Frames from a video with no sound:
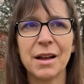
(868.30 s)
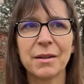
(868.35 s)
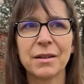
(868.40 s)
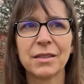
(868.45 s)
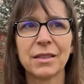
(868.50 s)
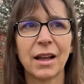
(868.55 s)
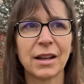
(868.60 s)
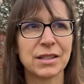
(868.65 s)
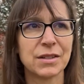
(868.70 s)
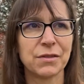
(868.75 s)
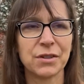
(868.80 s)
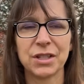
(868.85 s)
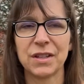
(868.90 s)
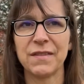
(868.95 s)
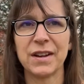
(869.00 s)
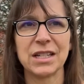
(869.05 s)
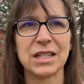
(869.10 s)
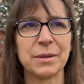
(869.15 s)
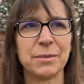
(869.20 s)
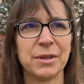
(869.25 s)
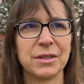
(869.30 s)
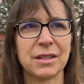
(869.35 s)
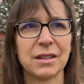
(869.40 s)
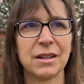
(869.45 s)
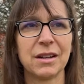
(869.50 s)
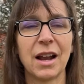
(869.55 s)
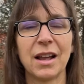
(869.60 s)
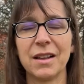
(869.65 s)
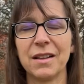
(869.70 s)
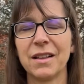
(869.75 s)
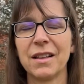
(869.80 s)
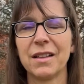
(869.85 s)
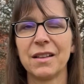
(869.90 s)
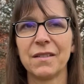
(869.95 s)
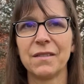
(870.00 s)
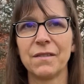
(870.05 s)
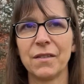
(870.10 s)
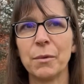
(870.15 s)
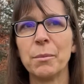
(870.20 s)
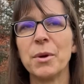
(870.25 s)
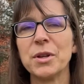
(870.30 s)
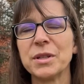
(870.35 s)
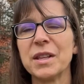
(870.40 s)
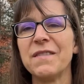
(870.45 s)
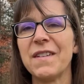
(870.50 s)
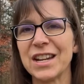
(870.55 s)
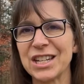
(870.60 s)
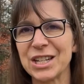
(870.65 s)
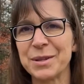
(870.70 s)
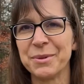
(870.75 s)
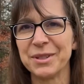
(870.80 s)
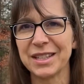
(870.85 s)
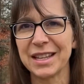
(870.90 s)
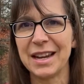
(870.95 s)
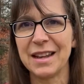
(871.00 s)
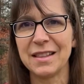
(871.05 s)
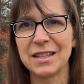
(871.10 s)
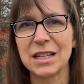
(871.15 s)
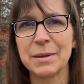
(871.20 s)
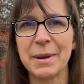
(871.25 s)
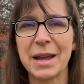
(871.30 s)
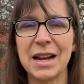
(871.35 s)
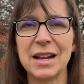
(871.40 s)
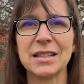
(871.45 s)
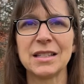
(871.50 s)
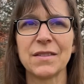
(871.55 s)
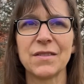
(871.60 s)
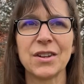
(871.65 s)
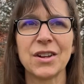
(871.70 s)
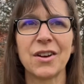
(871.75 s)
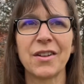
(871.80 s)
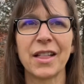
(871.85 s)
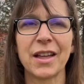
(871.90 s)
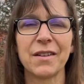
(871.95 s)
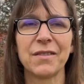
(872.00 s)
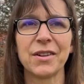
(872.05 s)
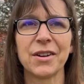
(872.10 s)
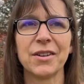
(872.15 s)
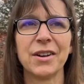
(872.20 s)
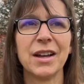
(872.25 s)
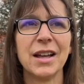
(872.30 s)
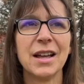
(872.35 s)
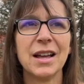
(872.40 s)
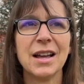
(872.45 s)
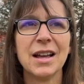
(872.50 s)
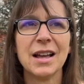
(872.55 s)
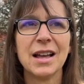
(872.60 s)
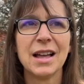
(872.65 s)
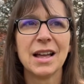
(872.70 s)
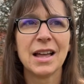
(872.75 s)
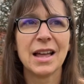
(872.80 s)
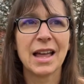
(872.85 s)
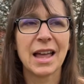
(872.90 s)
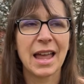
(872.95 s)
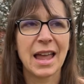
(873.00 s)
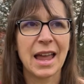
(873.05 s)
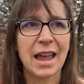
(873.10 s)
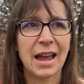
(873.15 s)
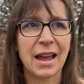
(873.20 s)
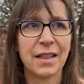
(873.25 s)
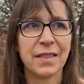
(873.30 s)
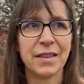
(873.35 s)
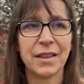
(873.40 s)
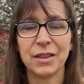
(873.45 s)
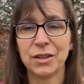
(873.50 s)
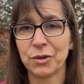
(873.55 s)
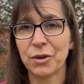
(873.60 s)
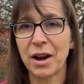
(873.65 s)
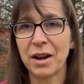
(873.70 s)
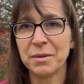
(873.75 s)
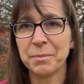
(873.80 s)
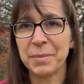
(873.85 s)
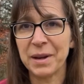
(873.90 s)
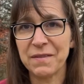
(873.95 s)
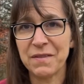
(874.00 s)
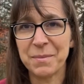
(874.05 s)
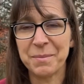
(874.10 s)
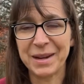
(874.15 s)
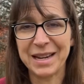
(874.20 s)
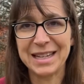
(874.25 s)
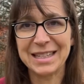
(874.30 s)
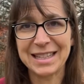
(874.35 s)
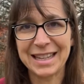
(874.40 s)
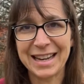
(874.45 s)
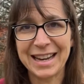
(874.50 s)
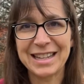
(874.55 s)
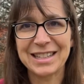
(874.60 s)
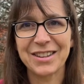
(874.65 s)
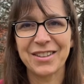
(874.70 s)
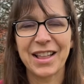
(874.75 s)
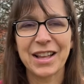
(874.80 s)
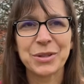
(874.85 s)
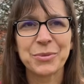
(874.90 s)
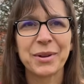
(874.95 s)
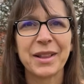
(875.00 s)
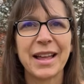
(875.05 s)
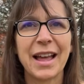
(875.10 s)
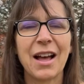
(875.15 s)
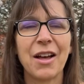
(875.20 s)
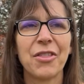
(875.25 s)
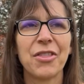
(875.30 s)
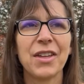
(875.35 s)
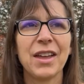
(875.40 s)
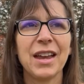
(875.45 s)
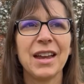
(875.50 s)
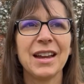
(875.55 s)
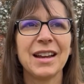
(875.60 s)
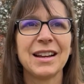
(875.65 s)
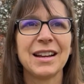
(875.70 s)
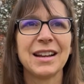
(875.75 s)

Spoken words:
Lots of fruits and vegetables, mostly vegetables in it, and tomatoes if you call that a fruit. And then the ground beef and beans in it. So that's really healthy.